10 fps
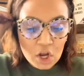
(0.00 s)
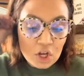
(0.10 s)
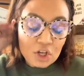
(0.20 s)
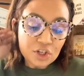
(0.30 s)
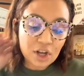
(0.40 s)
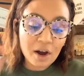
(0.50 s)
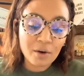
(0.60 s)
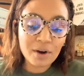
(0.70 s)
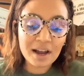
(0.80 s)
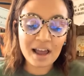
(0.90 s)

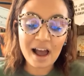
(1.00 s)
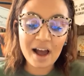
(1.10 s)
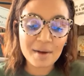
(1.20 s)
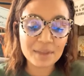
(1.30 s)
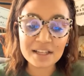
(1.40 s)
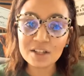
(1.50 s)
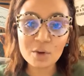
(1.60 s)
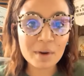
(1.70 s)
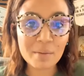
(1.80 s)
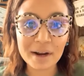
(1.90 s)
So that's a little
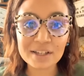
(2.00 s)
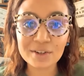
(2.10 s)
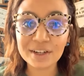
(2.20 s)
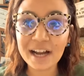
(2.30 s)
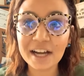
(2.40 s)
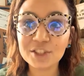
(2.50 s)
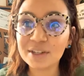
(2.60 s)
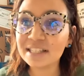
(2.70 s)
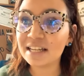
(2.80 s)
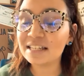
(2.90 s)
bit of my story. I joined
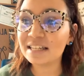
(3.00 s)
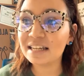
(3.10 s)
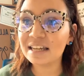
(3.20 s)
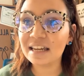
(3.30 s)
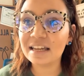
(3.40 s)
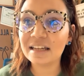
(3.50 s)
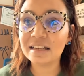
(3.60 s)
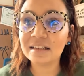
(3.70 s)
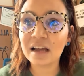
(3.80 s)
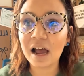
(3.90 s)
Scentsy
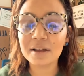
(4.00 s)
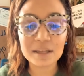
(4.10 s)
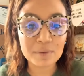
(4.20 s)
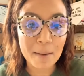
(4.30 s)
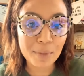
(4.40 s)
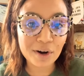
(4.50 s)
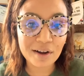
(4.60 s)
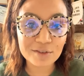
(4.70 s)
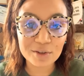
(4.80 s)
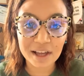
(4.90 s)
in September of
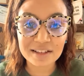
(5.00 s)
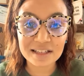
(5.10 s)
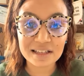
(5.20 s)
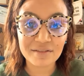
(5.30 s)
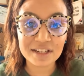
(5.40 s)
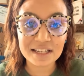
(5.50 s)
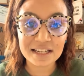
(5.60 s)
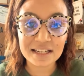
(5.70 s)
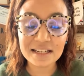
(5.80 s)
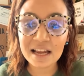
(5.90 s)
2017